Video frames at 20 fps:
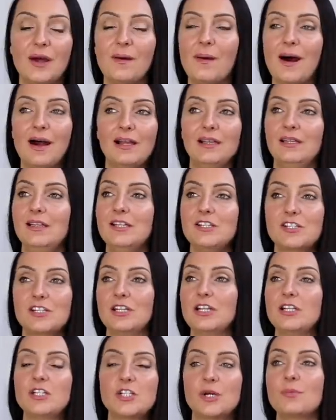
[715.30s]
though I
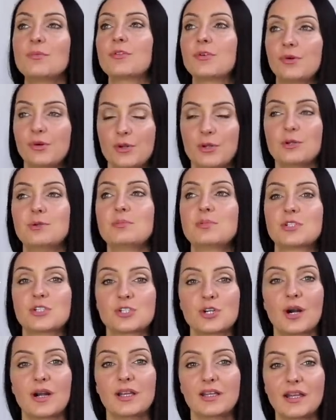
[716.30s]
literally jumped through hoops to
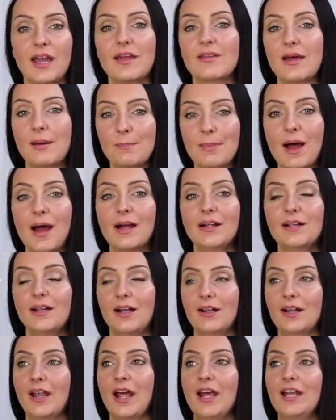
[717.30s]
try and get that bag,
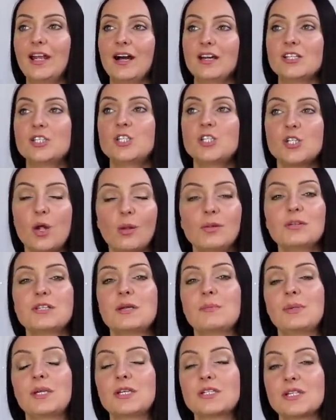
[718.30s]
okay? I sold
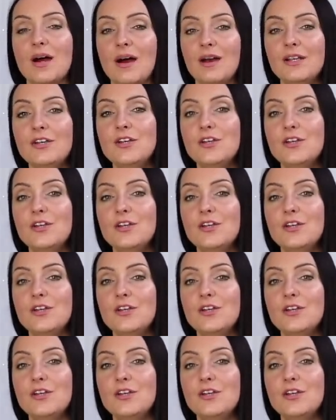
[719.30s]
it because I